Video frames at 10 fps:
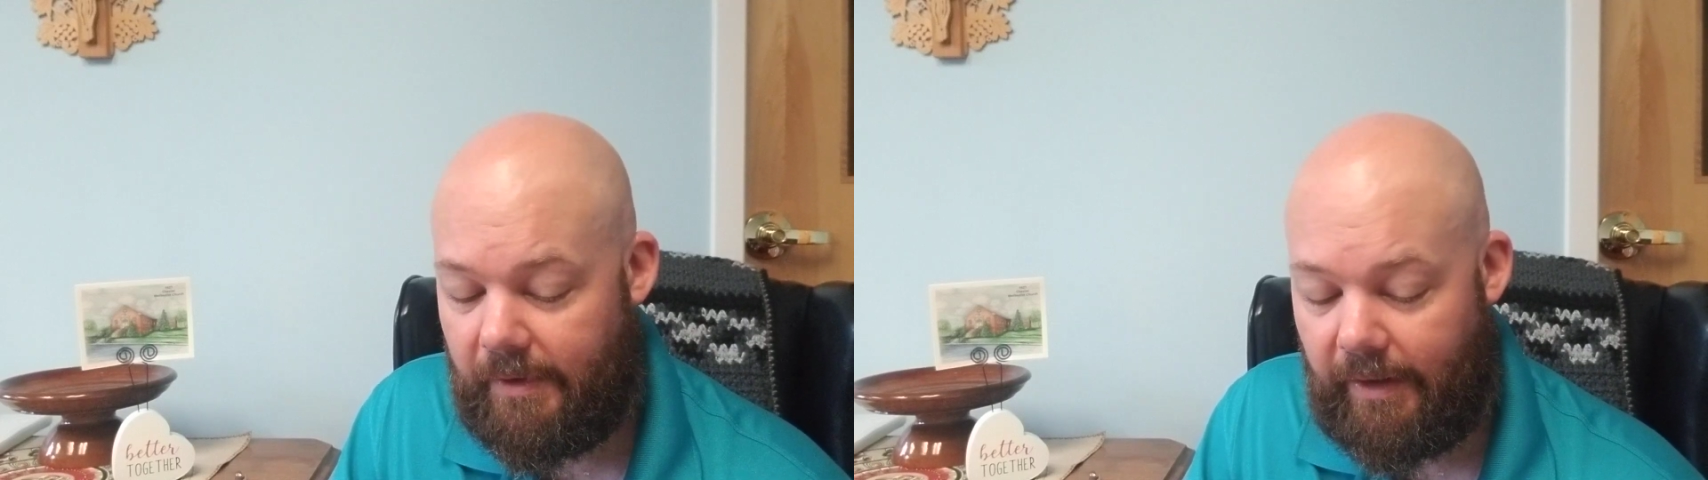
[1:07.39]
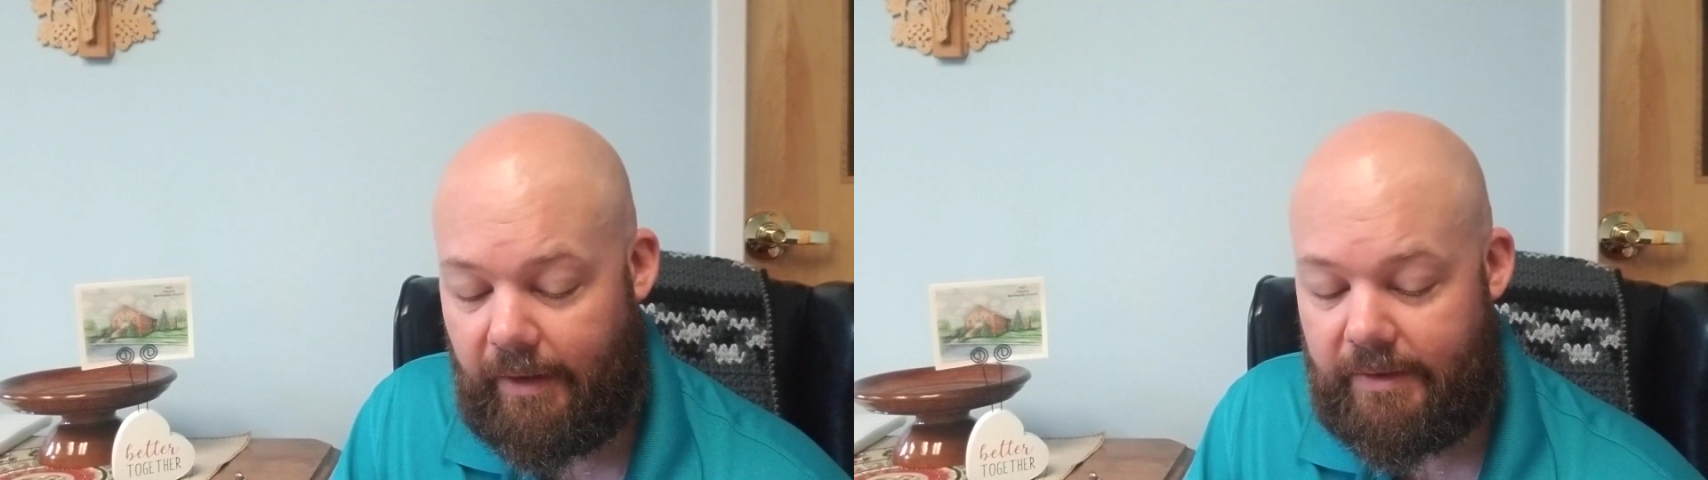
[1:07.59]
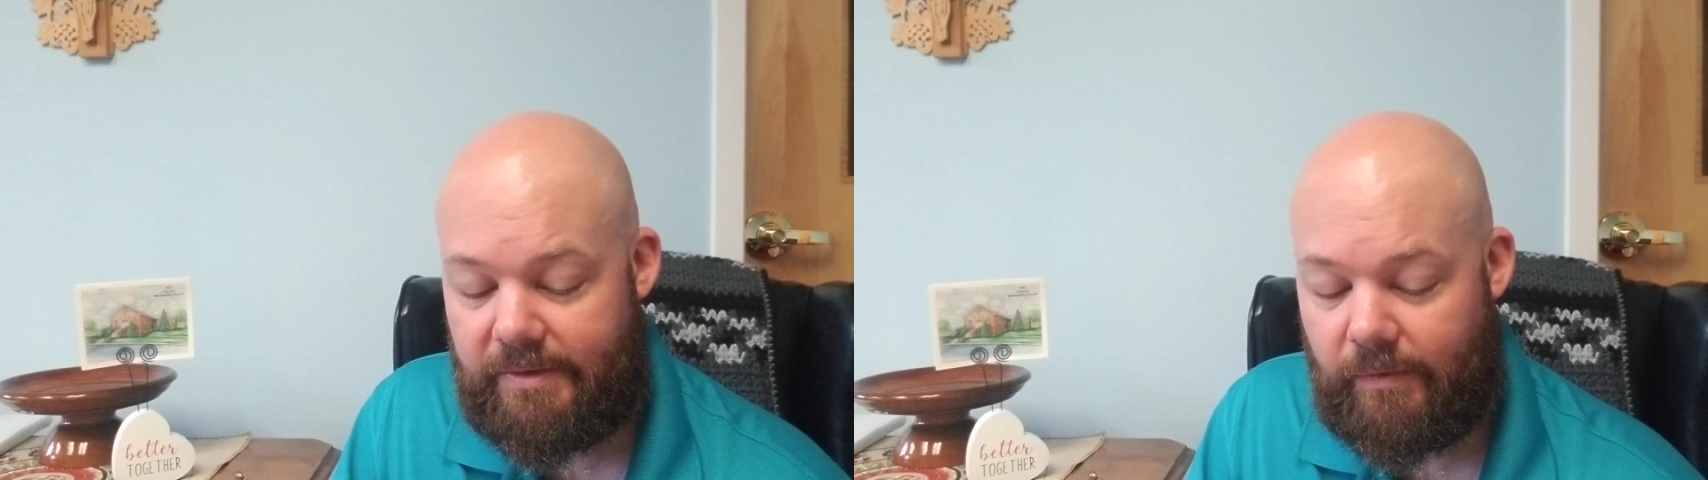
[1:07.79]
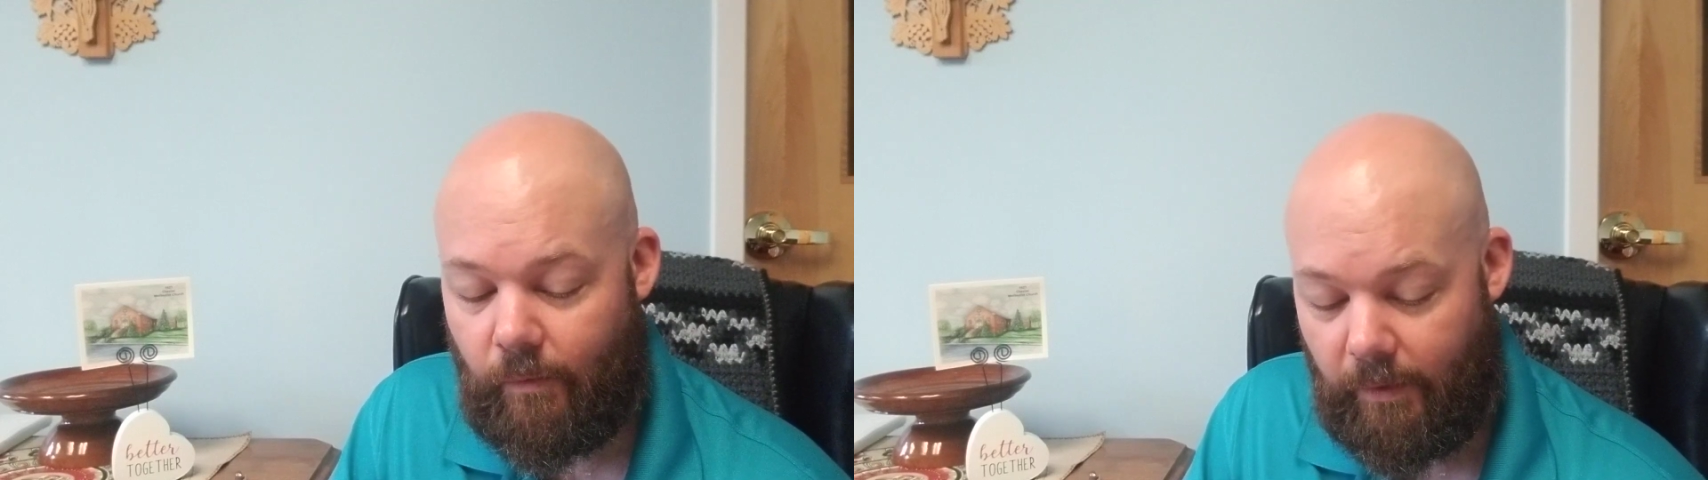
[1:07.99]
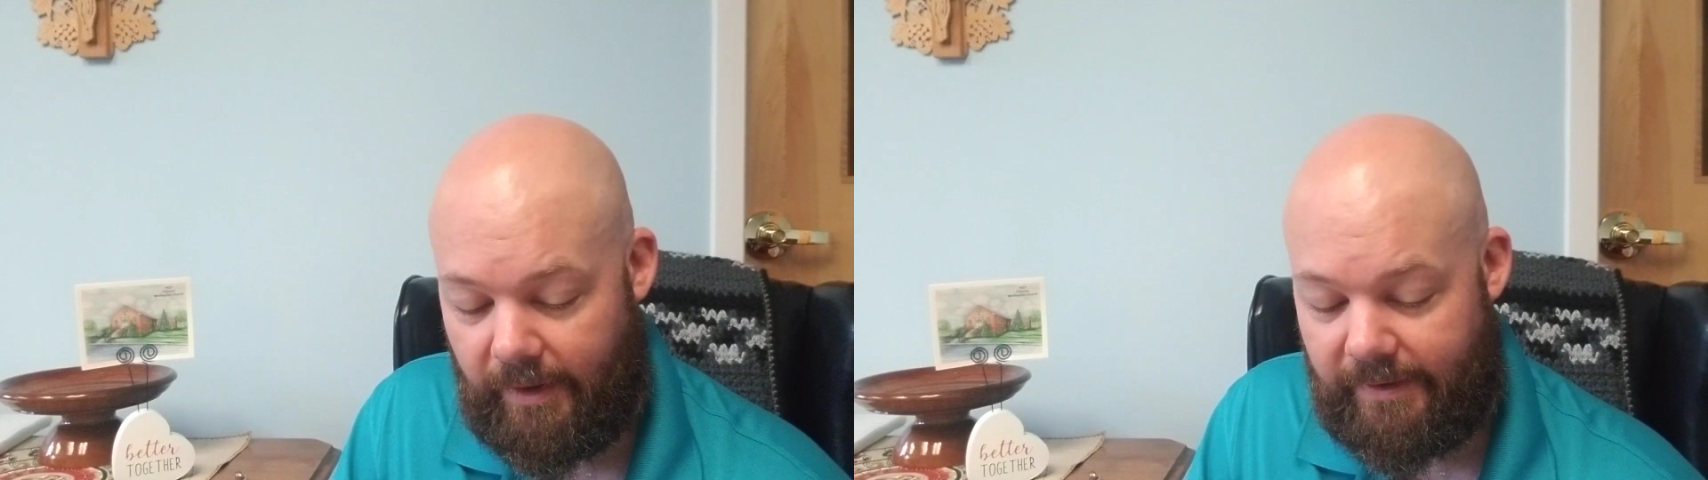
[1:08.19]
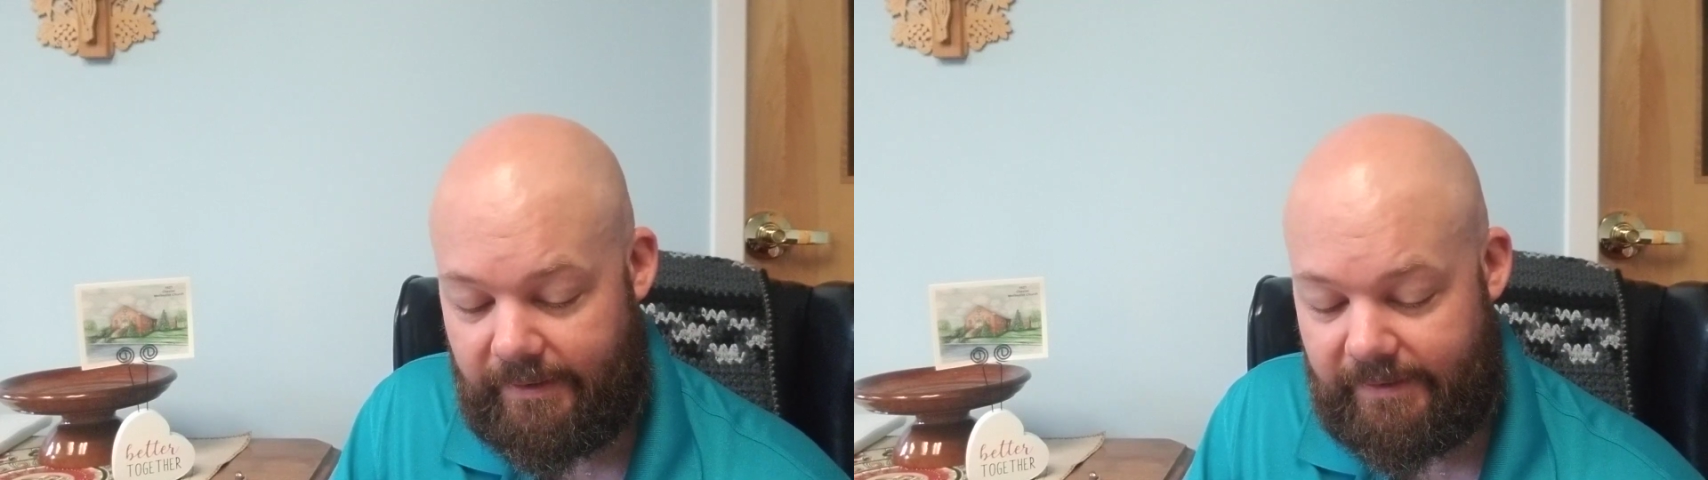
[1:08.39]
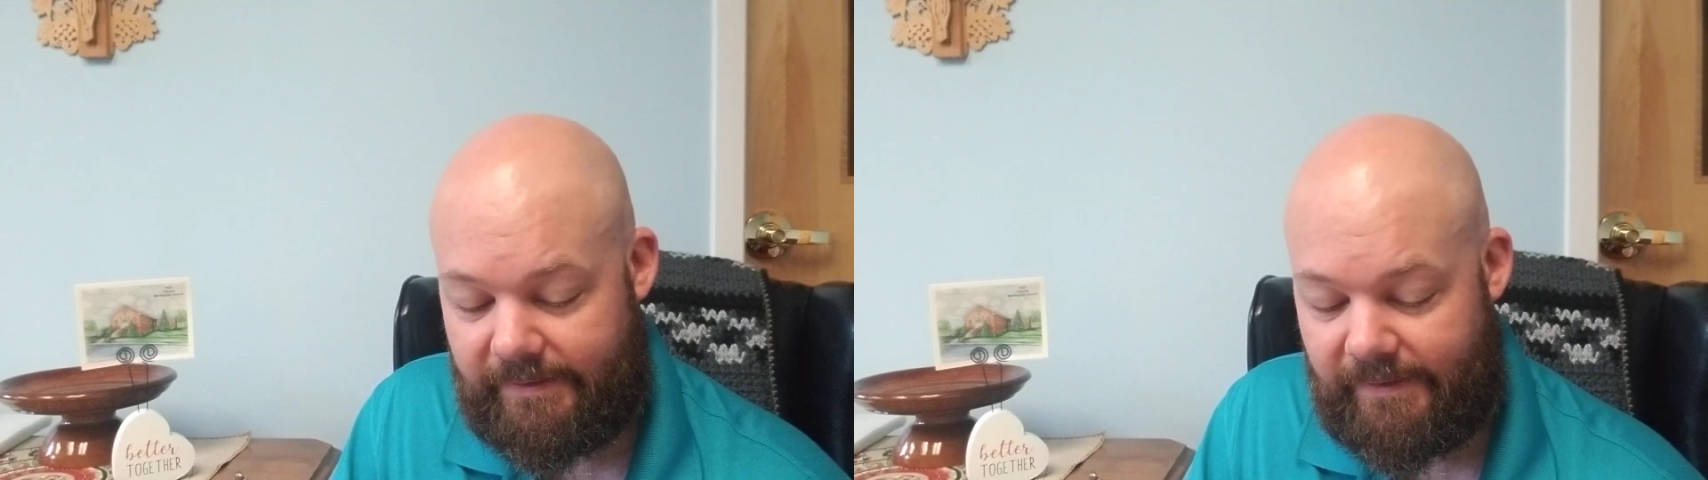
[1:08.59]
not one.